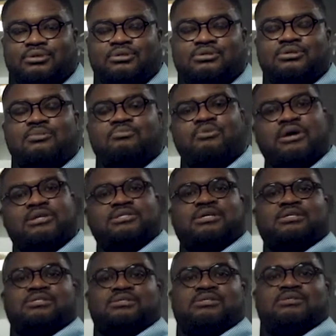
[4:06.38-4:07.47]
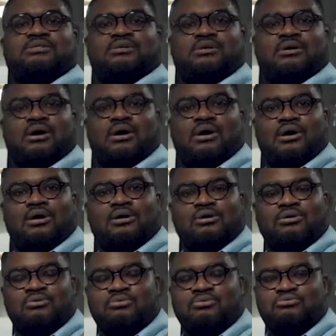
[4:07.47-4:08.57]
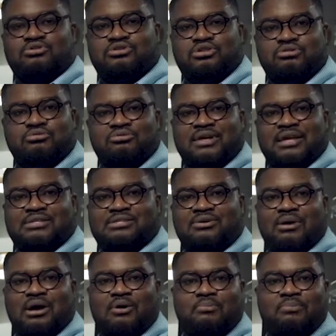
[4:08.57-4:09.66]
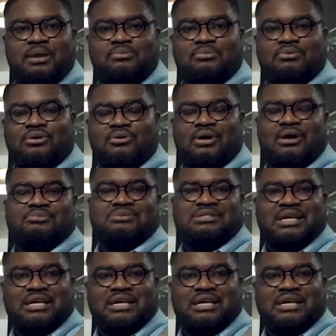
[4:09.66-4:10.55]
Go start projects. Go do things. Go help people. Go help